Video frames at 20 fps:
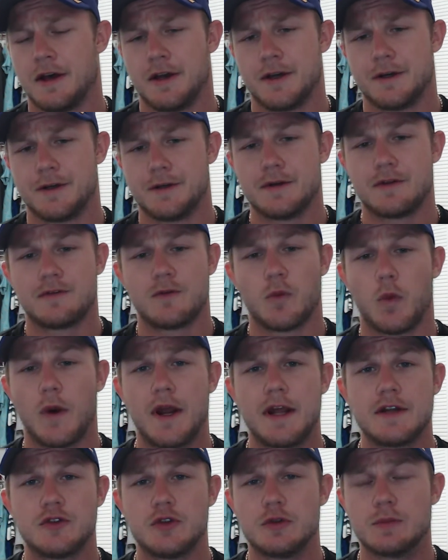you have
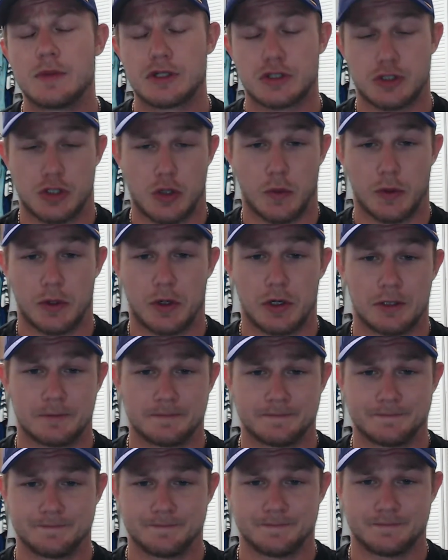way too much going on
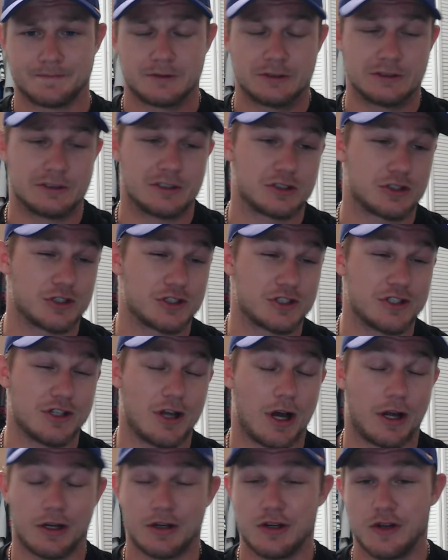there's just
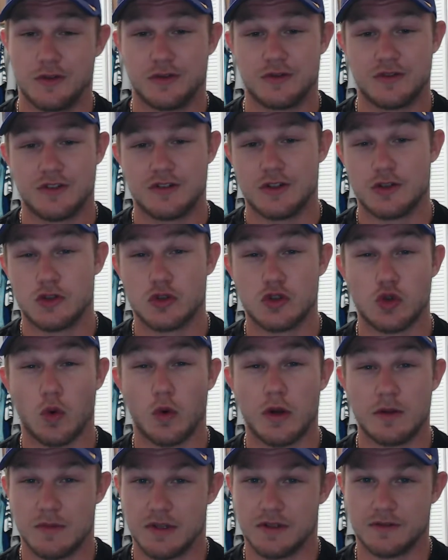not enough
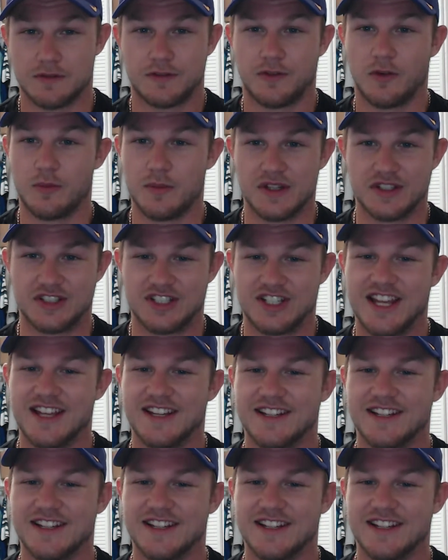enjoyment from this.